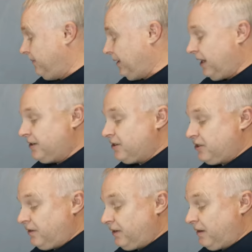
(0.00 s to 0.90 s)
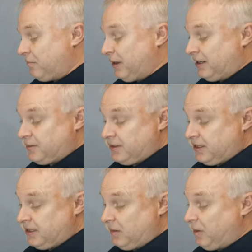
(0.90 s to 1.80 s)
the energy of the impact was
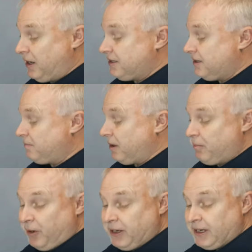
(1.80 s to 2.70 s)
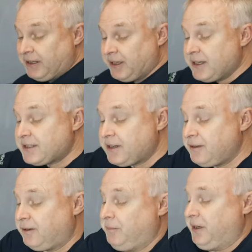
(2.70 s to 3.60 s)
dissipated by breaking this and
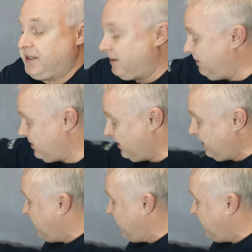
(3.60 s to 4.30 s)
not by damaging the